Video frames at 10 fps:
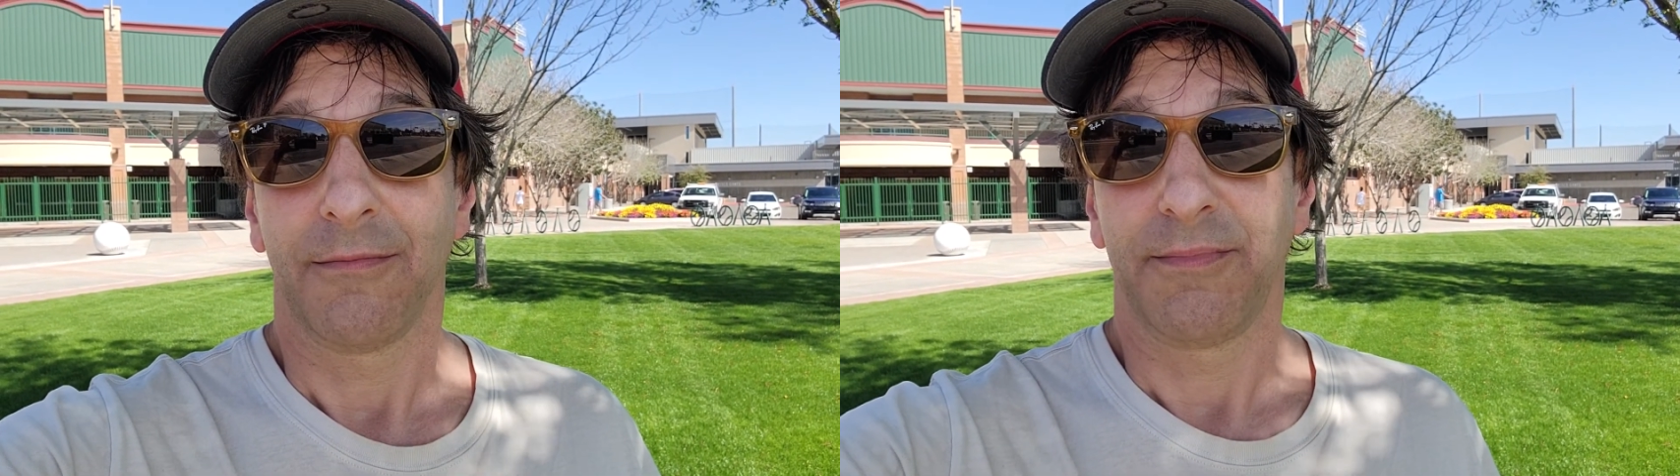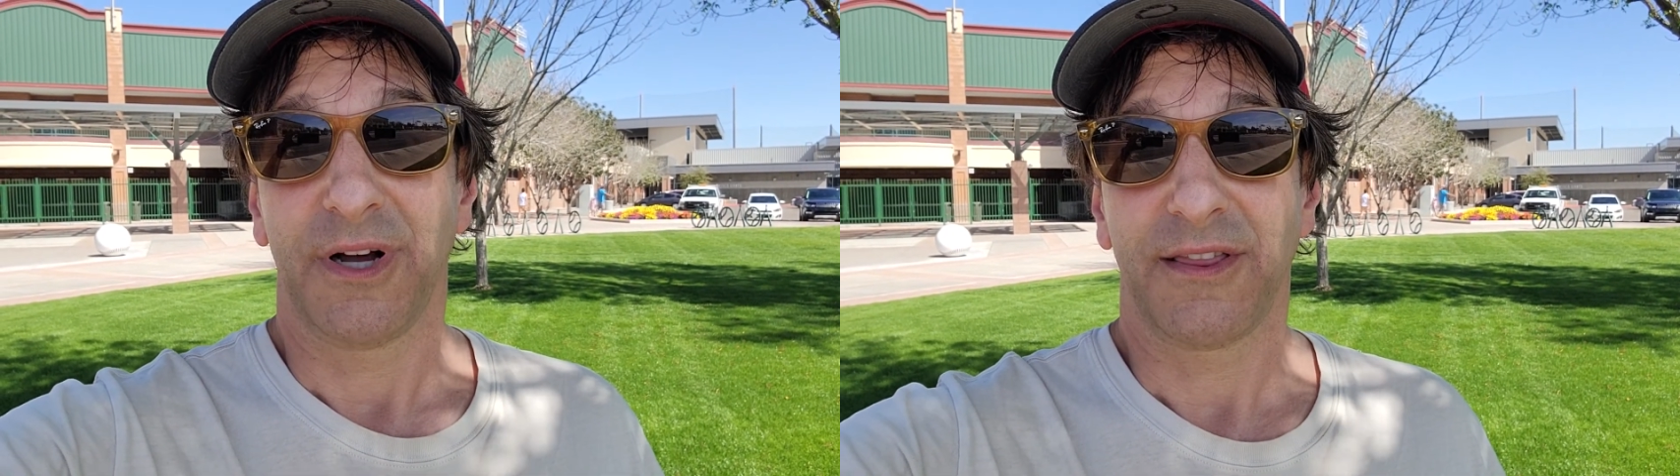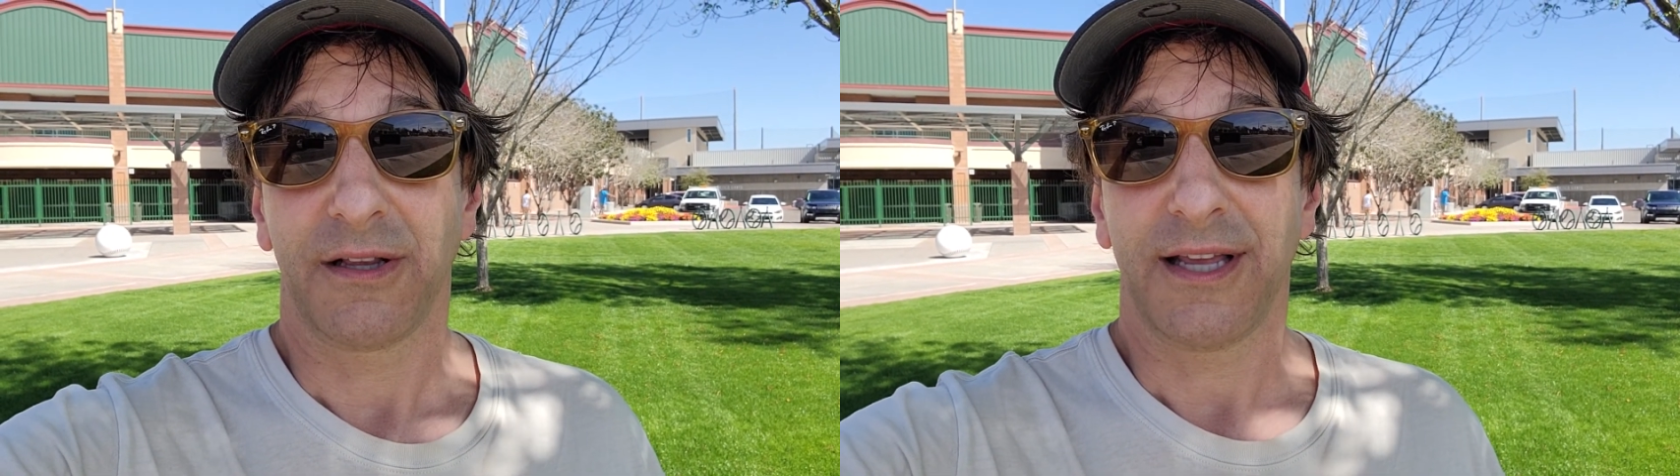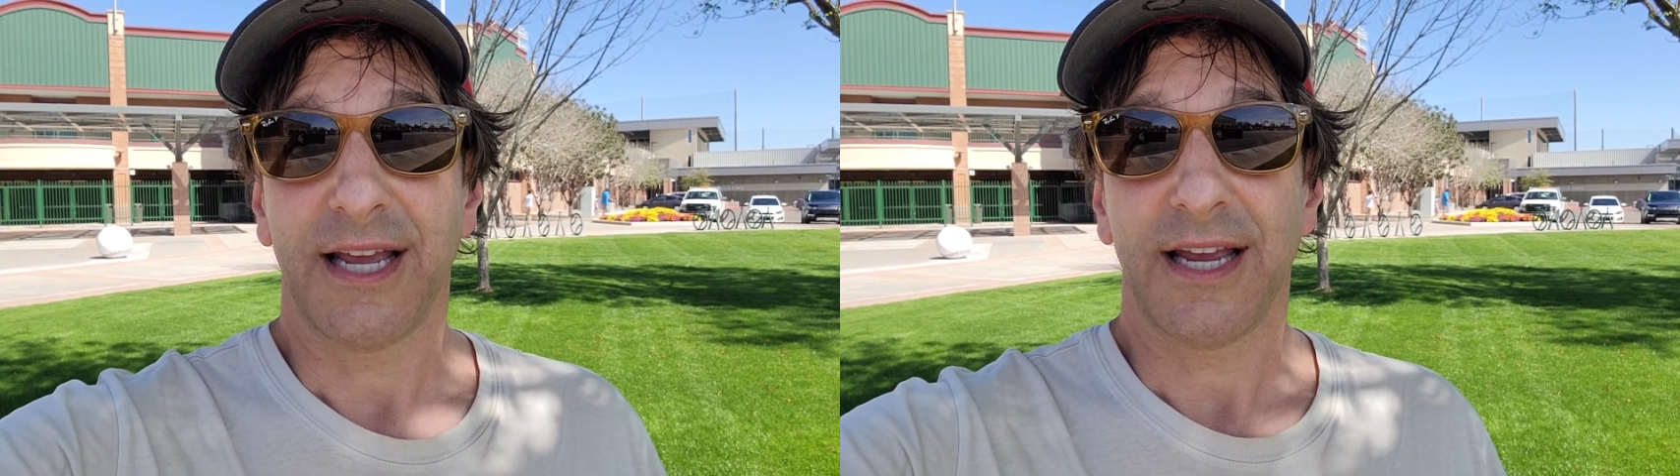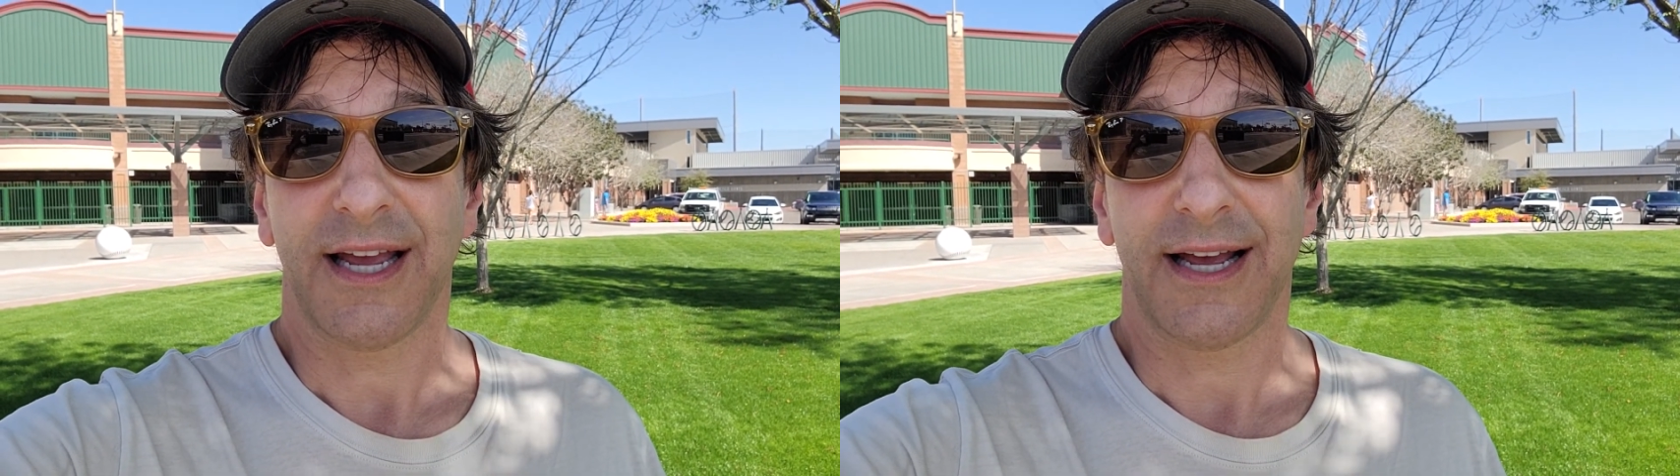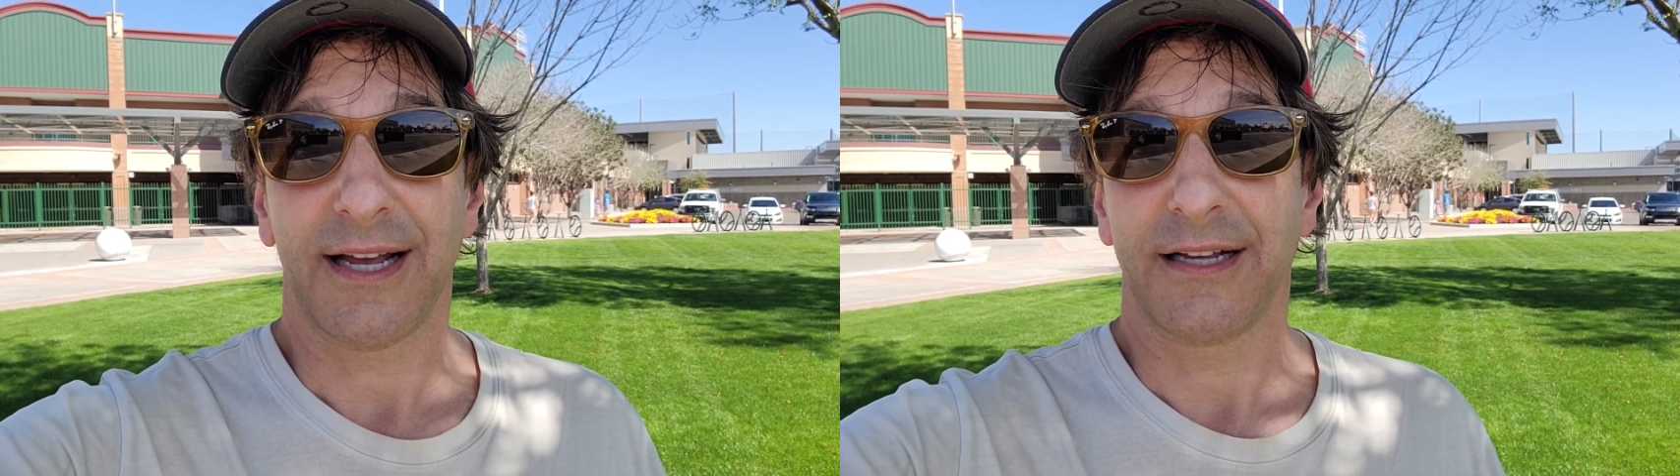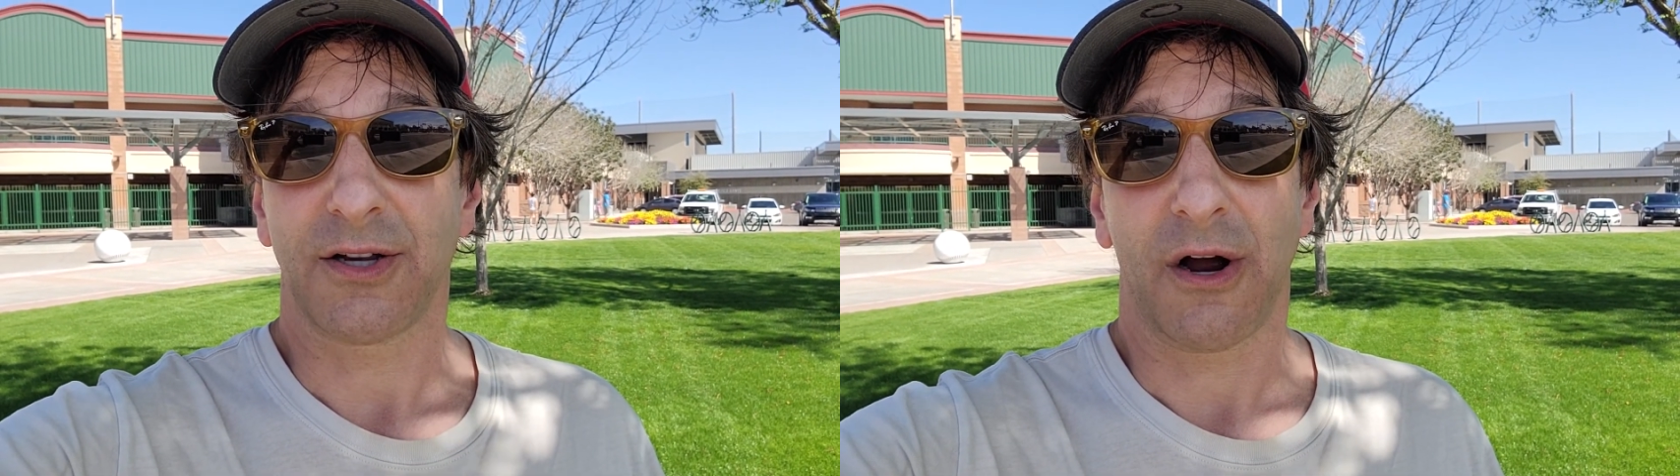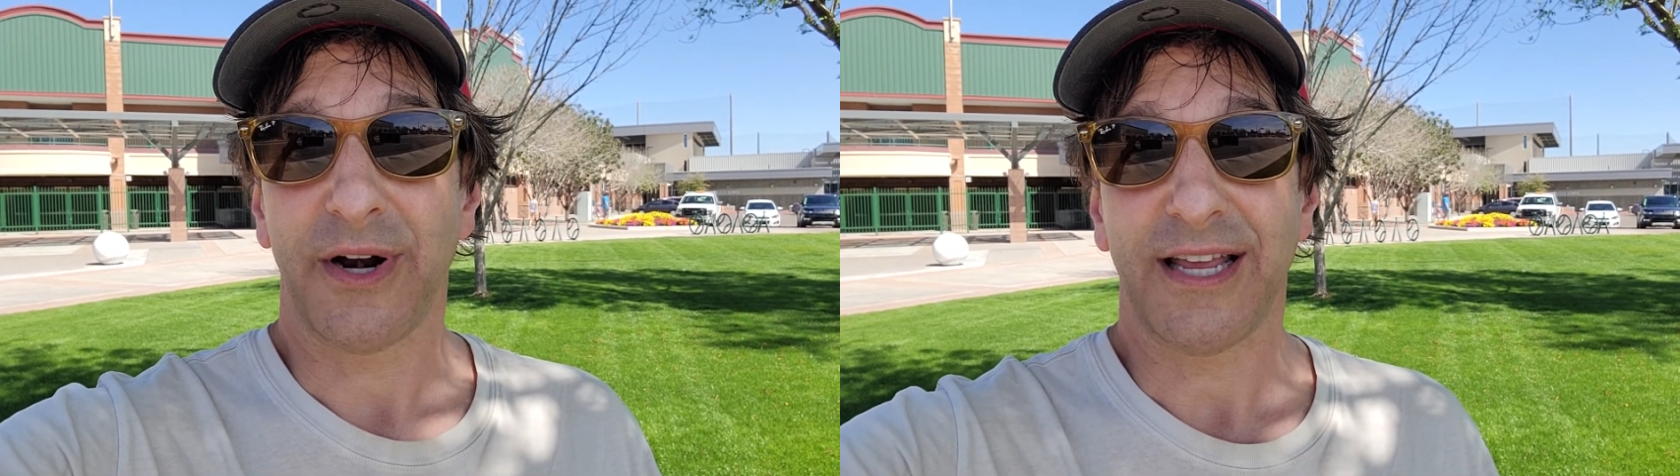but the league has
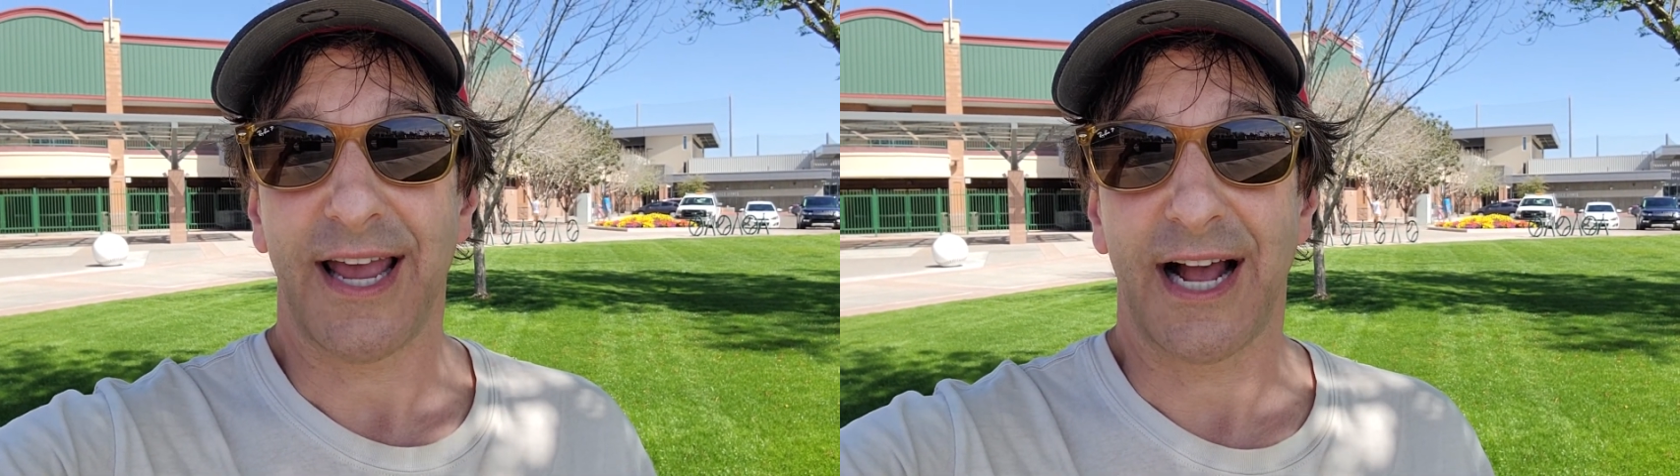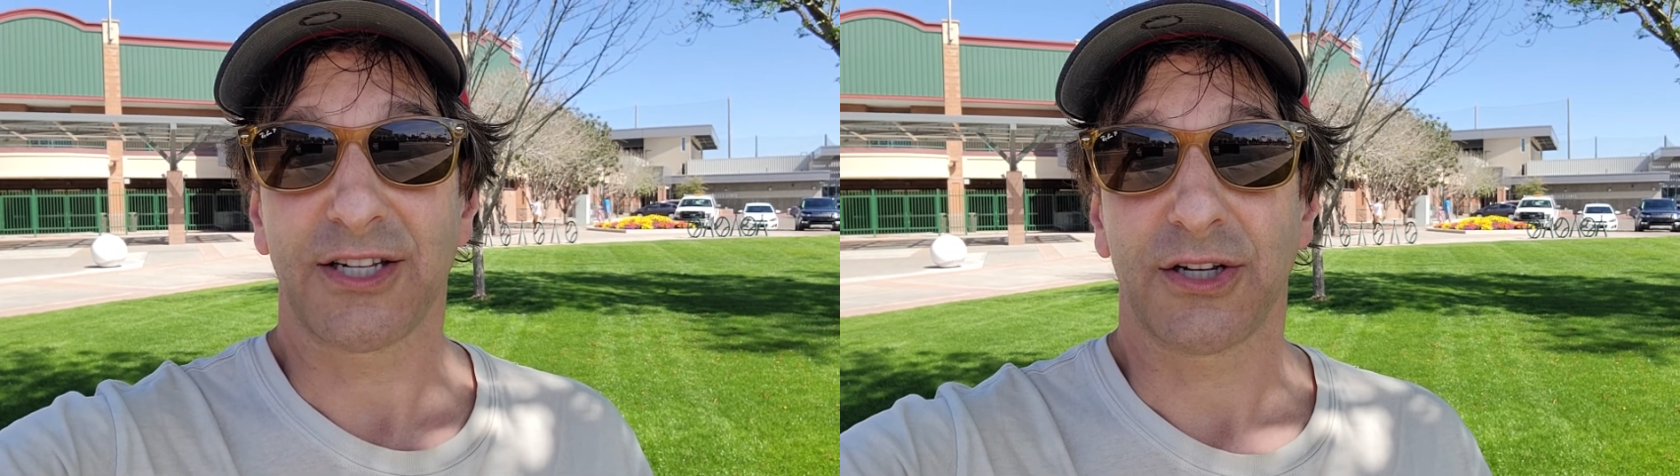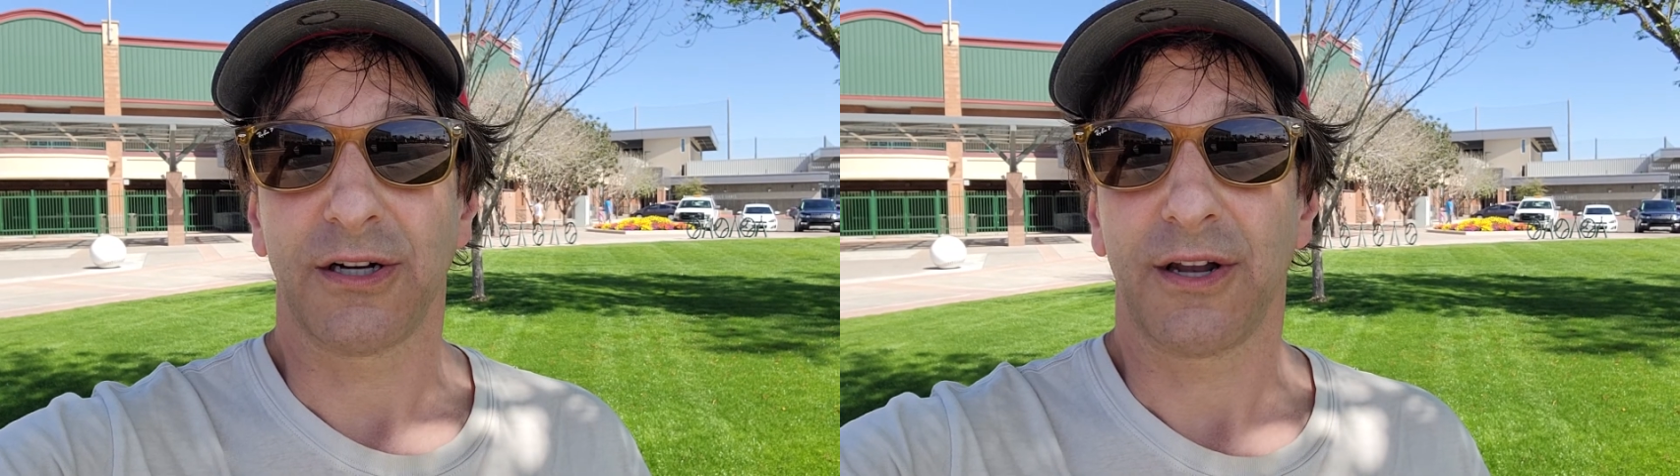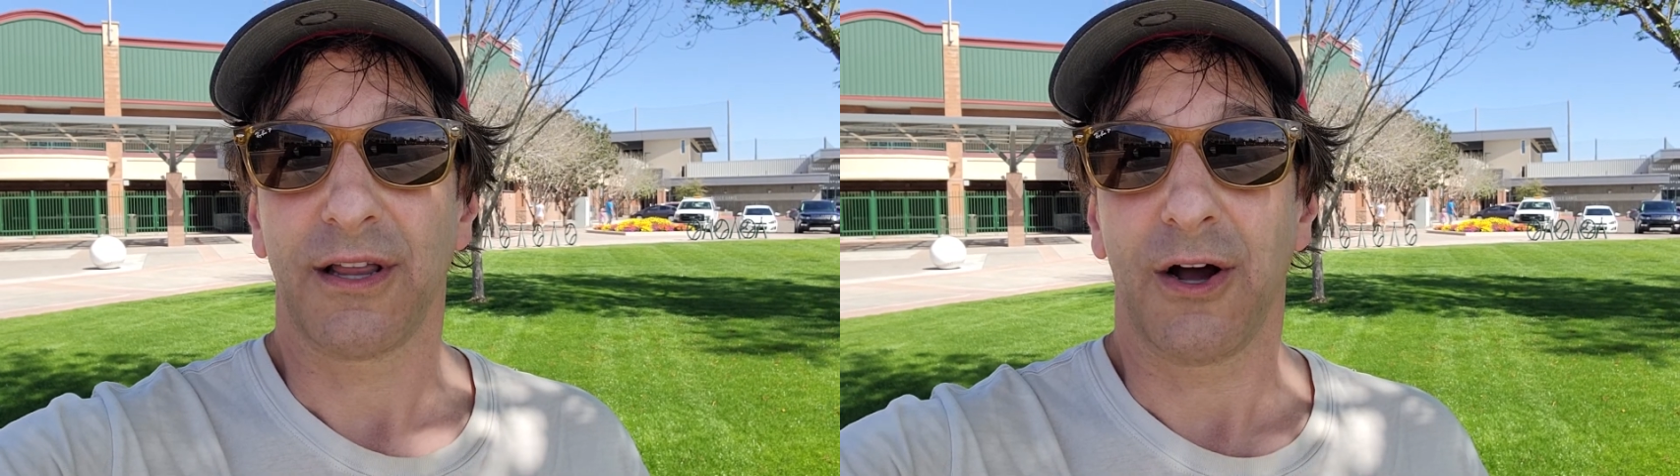already canceled